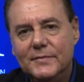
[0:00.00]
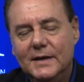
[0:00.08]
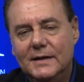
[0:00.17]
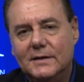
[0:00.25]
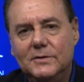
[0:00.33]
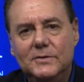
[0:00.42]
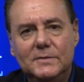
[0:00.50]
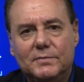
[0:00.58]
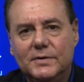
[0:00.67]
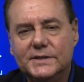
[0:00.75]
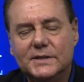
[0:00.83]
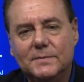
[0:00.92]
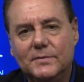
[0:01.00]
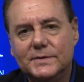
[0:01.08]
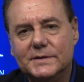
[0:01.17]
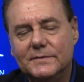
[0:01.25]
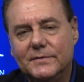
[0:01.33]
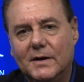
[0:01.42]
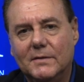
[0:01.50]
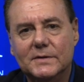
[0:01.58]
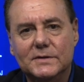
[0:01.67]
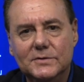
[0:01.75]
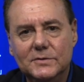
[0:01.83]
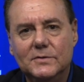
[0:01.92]
include principals involved
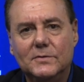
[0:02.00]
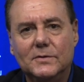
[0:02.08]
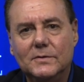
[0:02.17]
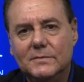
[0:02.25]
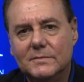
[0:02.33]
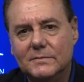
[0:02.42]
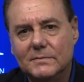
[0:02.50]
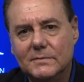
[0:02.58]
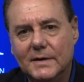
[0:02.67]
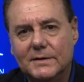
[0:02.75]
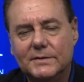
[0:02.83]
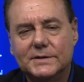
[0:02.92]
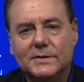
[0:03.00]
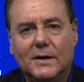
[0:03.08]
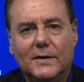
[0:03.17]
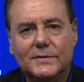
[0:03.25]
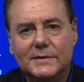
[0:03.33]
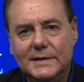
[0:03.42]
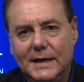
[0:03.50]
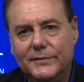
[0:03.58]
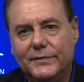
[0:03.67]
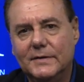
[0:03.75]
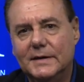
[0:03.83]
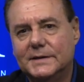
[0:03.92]
with Google, Microsoft,
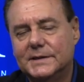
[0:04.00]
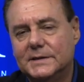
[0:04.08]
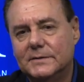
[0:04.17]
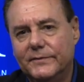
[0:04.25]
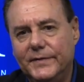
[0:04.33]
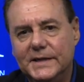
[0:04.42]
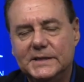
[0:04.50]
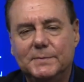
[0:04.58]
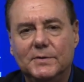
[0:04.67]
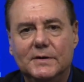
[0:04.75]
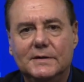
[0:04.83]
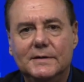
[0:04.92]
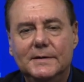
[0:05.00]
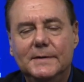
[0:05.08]
Netflix, Facebook,